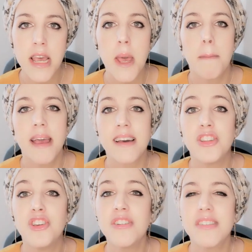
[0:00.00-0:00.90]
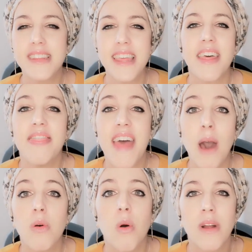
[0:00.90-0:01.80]
Because you'll see that that
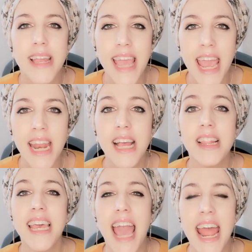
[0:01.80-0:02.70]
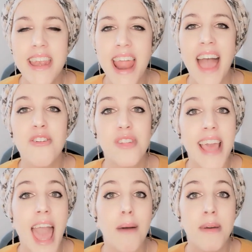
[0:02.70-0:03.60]
will organically and naturally
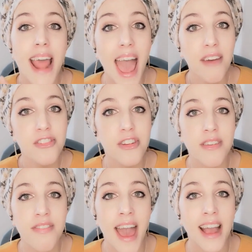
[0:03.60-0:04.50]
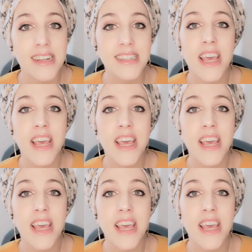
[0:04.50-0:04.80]
happen after the fact